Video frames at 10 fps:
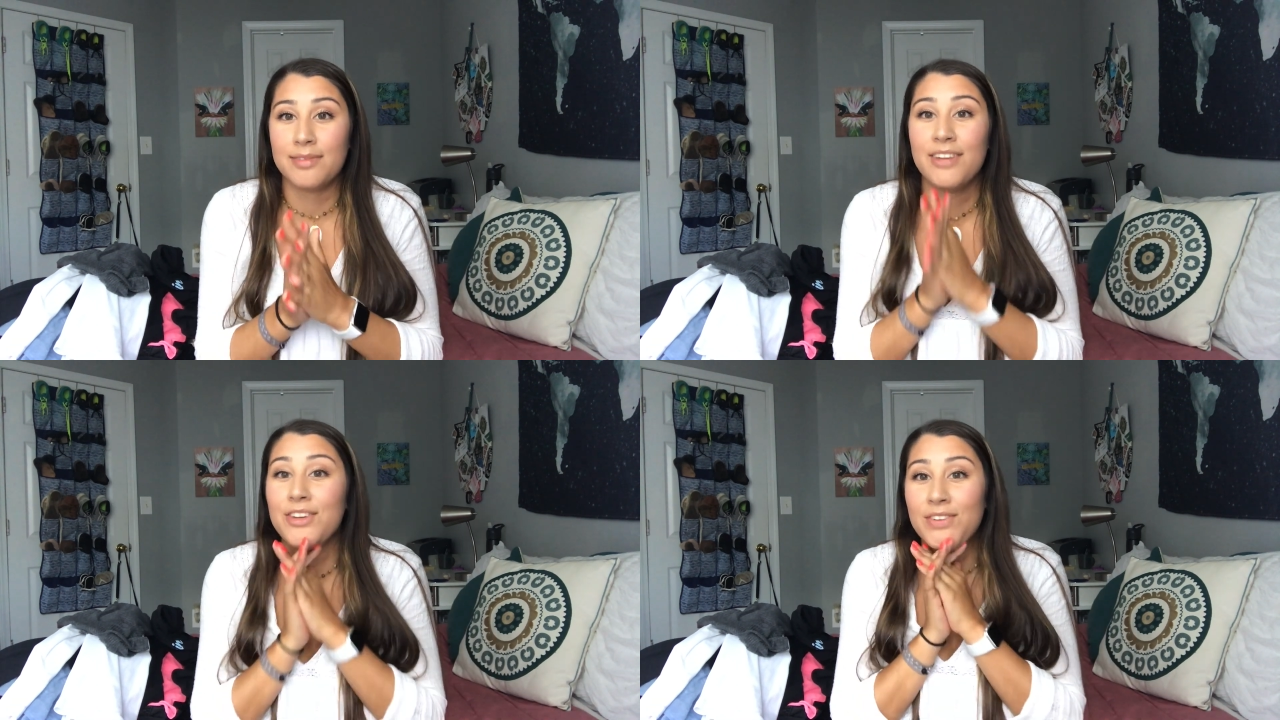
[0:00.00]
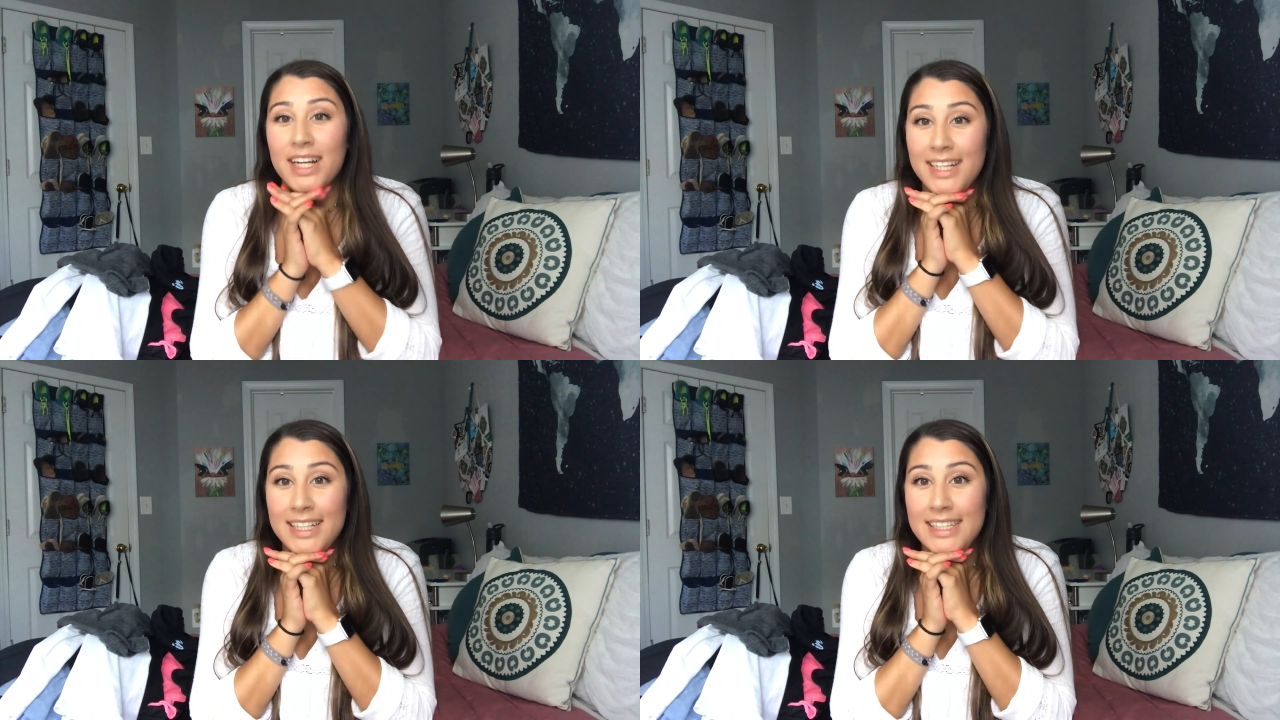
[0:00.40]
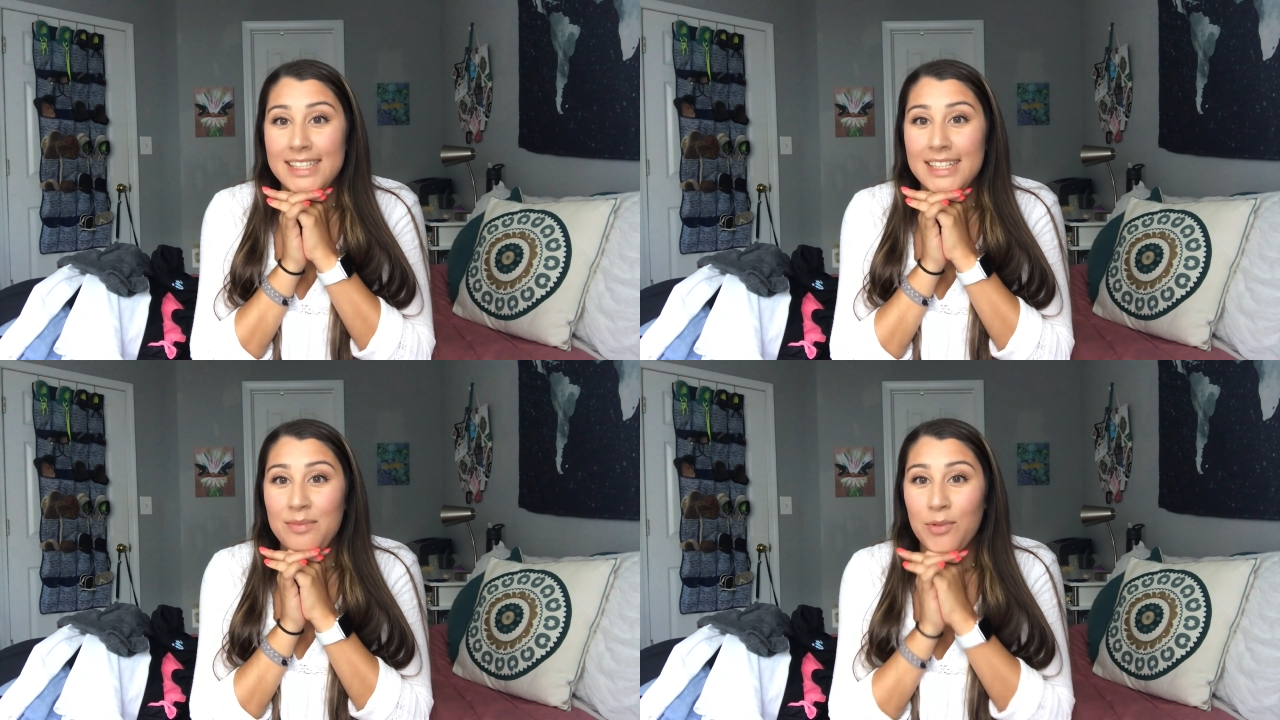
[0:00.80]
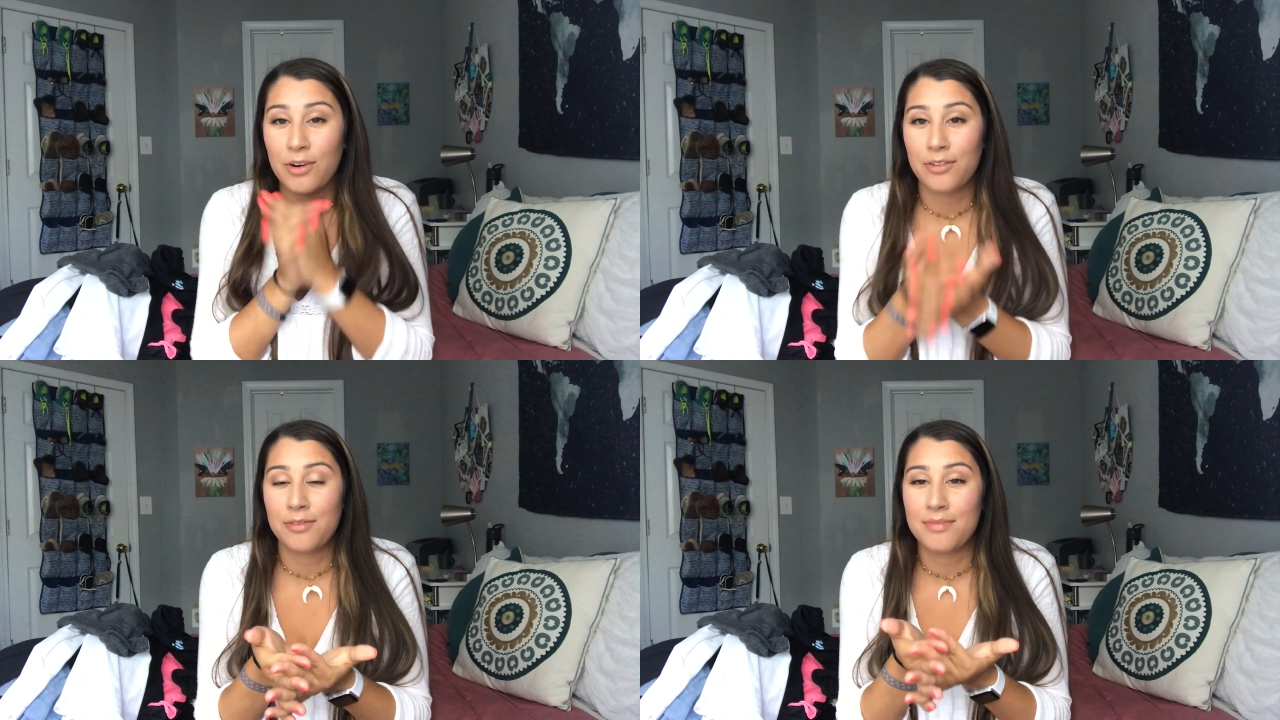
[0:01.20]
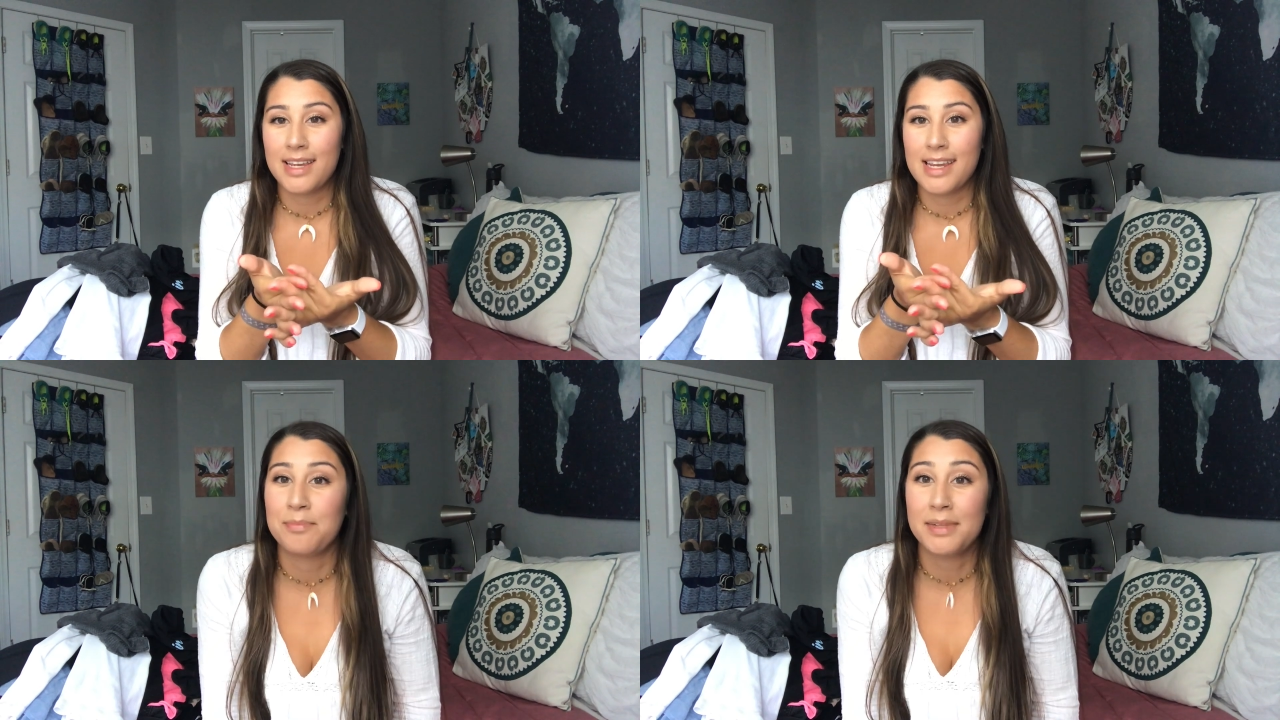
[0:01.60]
If you want to see more from
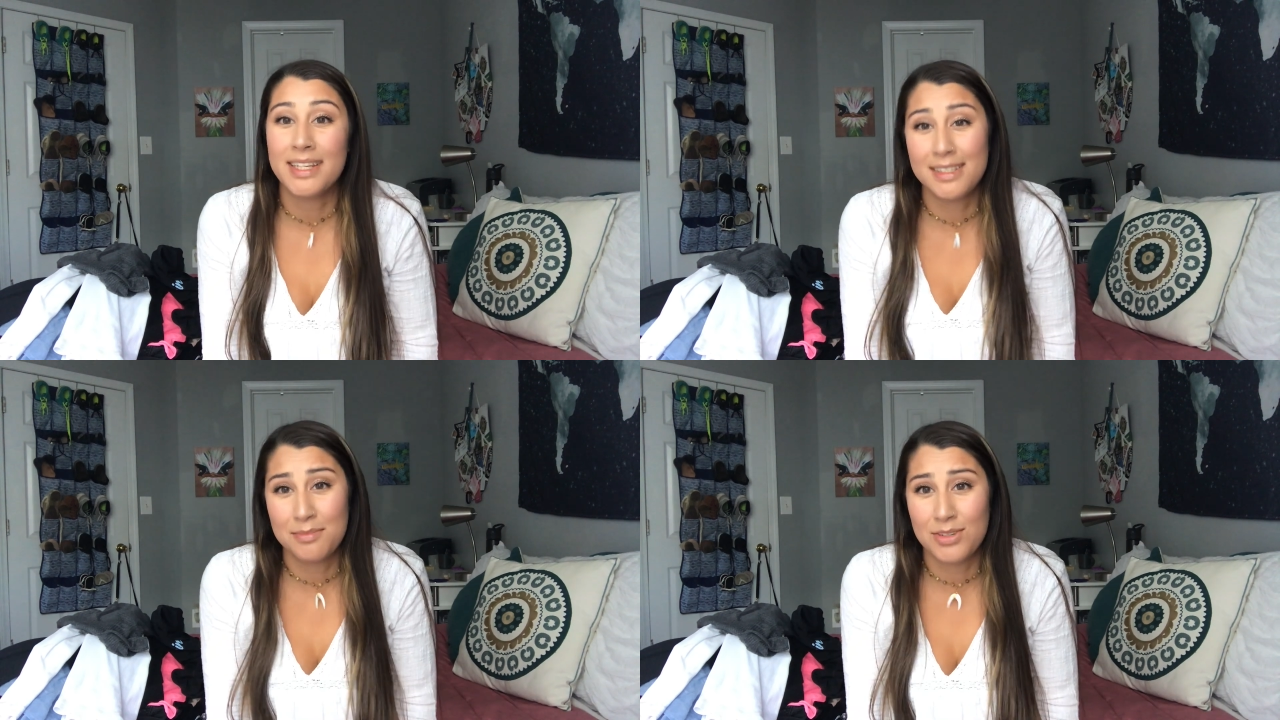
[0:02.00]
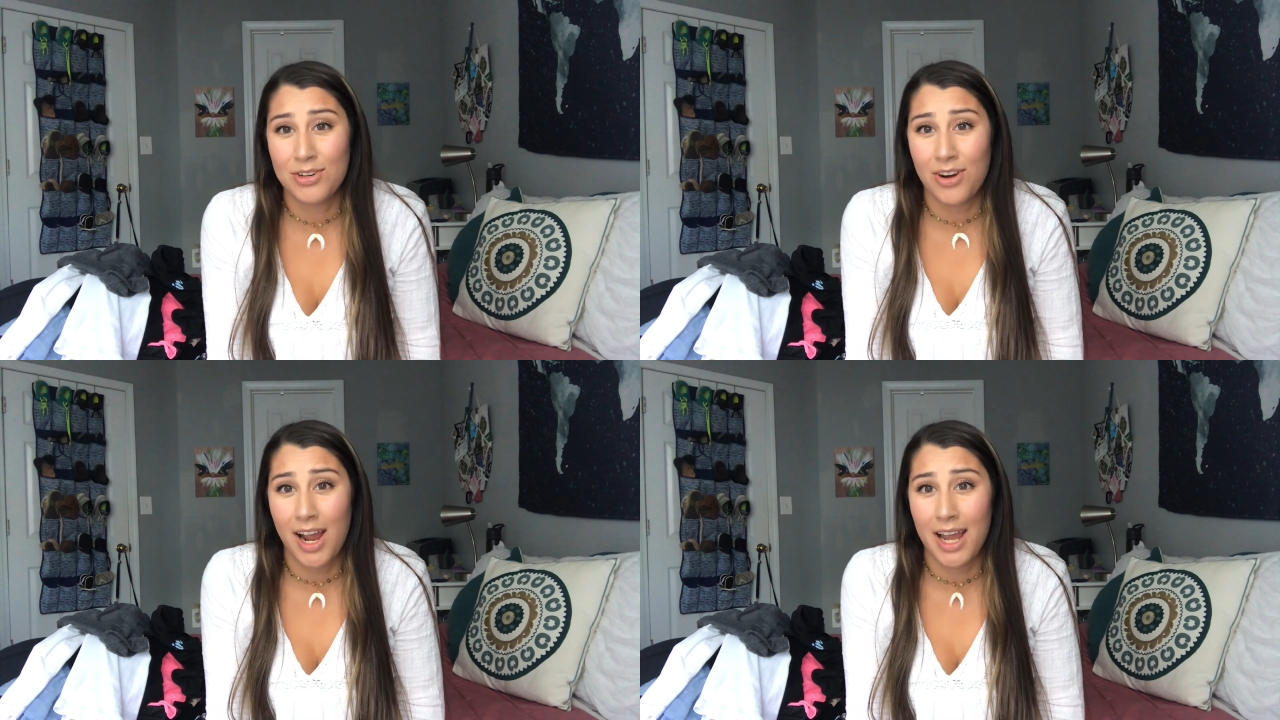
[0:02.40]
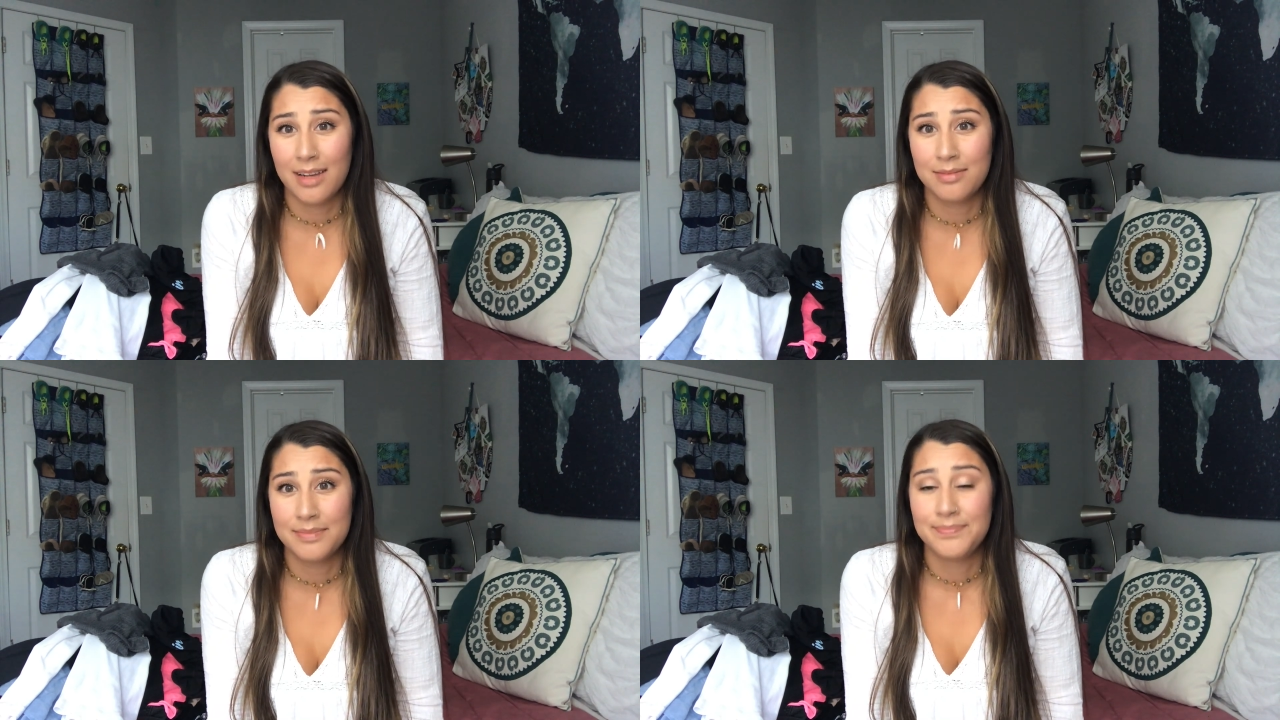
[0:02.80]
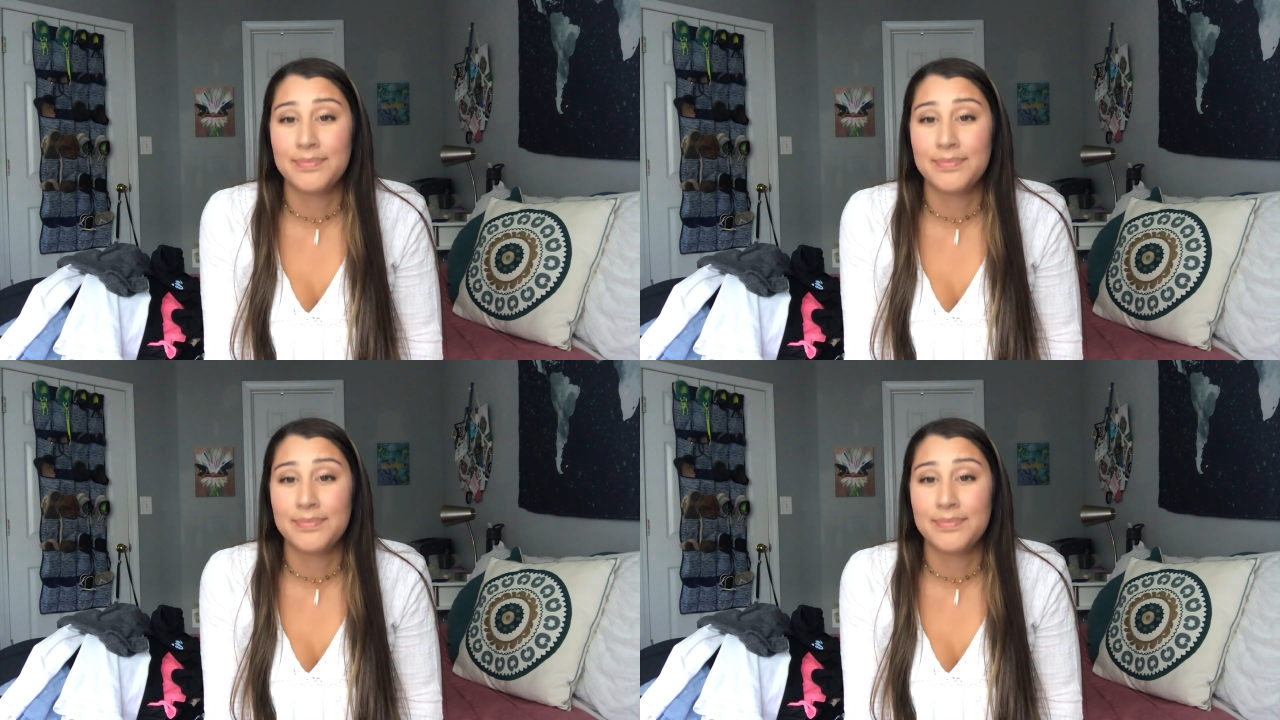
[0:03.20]
me, please subscribe.